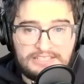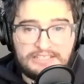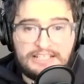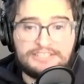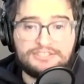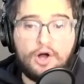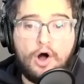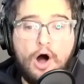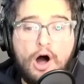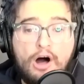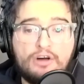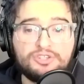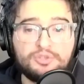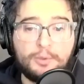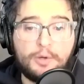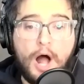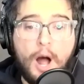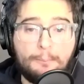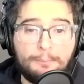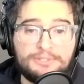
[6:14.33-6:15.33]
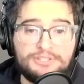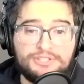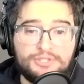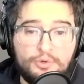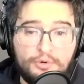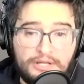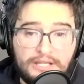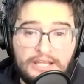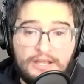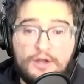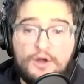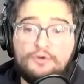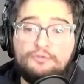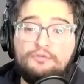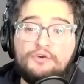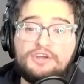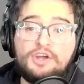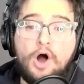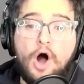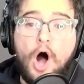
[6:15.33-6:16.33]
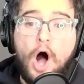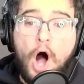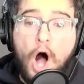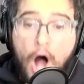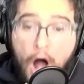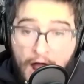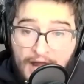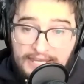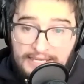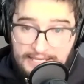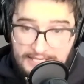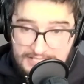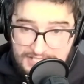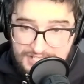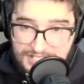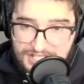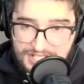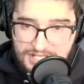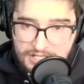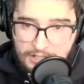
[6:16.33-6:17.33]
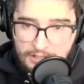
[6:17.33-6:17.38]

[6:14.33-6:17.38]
and it's also an opportunity for your audience